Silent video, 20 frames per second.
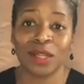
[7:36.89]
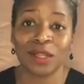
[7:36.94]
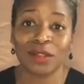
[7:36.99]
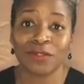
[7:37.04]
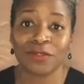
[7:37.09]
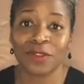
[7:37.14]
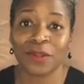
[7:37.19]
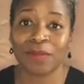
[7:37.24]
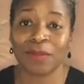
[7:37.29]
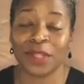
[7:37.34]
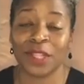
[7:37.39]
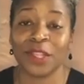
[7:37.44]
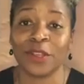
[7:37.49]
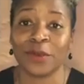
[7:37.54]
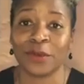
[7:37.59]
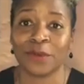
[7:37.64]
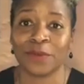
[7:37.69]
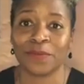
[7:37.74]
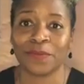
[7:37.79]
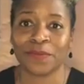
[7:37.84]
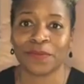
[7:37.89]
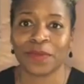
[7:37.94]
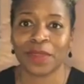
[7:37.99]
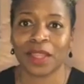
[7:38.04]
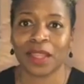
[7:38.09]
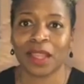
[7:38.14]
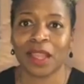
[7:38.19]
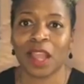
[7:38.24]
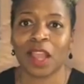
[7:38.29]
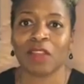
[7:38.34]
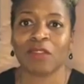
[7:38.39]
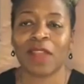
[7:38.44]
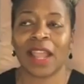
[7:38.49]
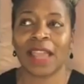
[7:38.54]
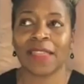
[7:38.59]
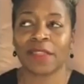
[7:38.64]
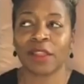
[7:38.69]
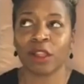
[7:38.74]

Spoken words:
from you, right?